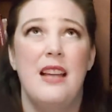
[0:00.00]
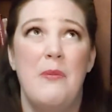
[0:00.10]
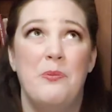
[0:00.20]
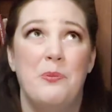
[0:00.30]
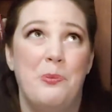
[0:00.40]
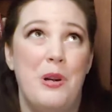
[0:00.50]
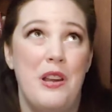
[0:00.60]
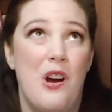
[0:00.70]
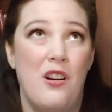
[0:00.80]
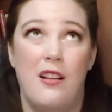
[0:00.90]
I'm
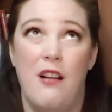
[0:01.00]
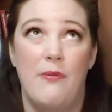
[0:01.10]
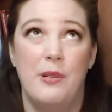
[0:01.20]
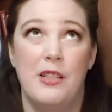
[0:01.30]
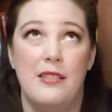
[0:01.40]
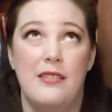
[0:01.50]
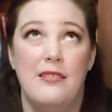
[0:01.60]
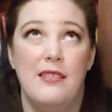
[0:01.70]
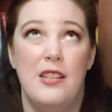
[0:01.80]
pretty hard on craft books